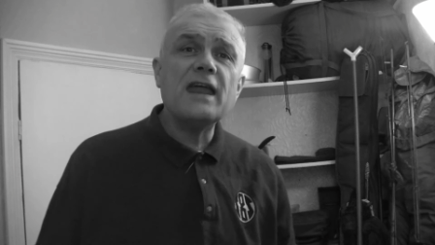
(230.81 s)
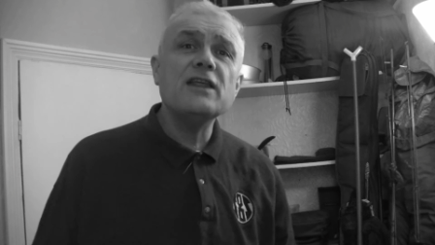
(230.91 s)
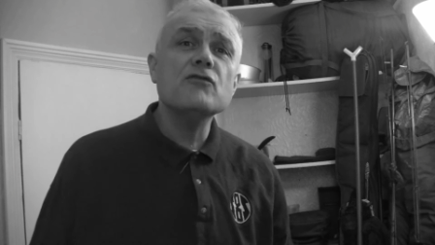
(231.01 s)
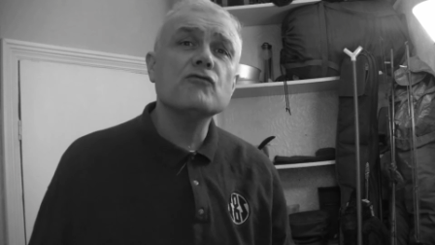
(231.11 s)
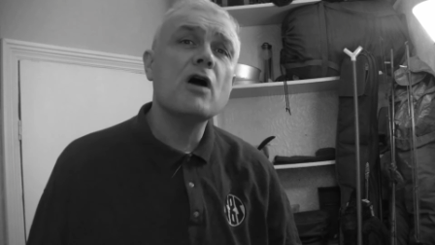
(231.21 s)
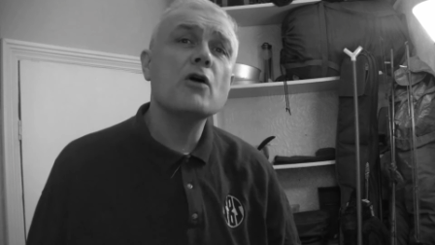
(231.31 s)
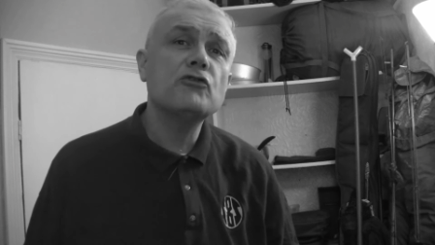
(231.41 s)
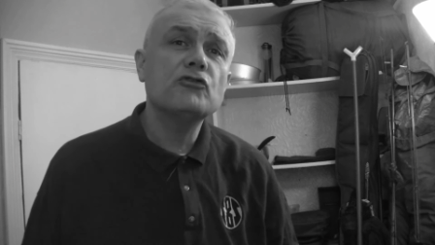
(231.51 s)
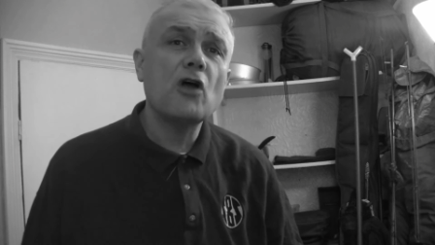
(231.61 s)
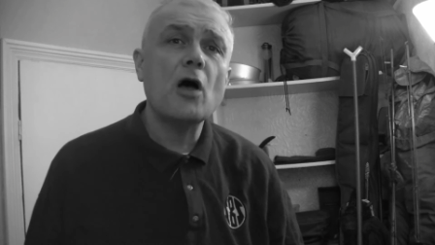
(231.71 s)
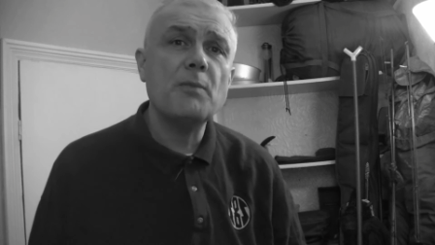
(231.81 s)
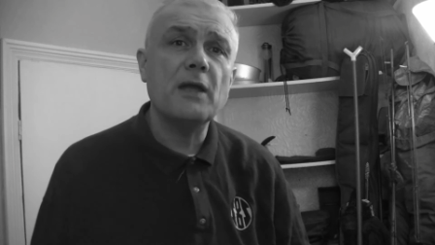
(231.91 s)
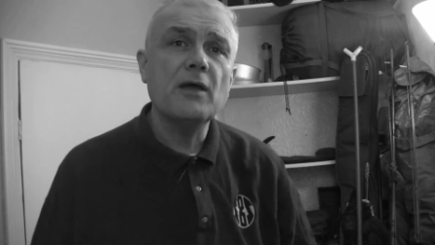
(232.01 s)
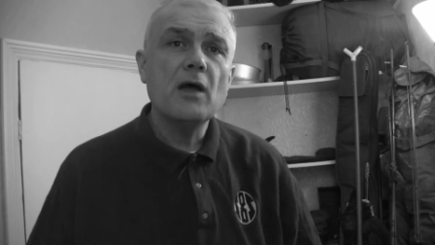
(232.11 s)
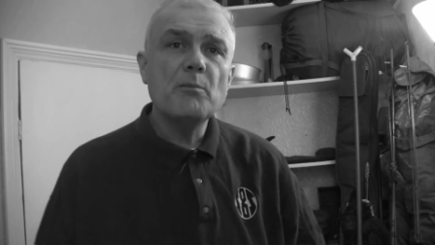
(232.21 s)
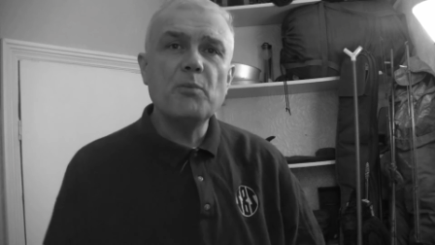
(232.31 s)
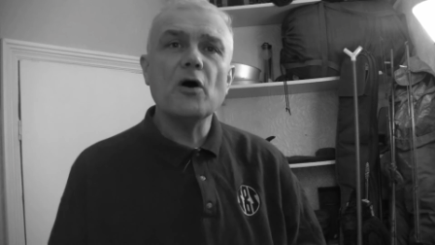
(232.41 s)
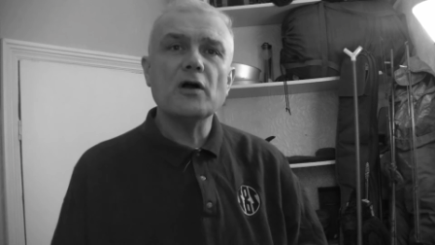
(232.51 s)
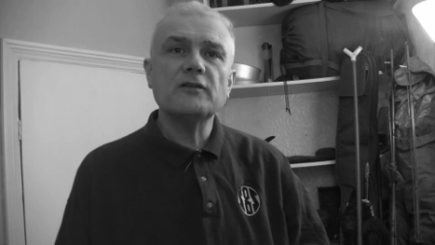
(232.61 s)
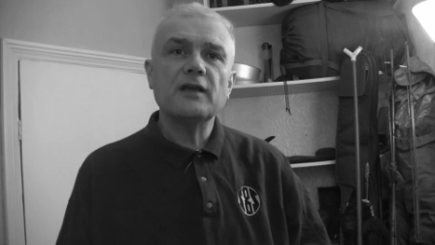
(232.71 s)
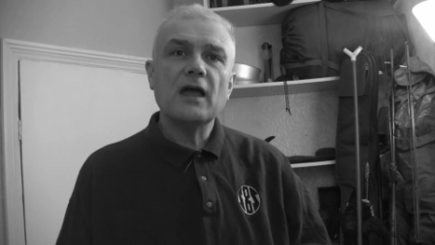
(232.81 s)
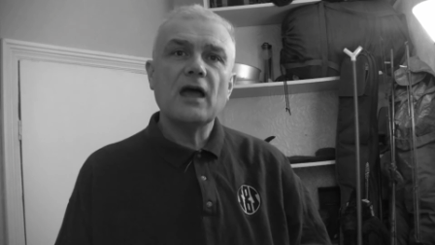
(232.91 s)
any roach topping. But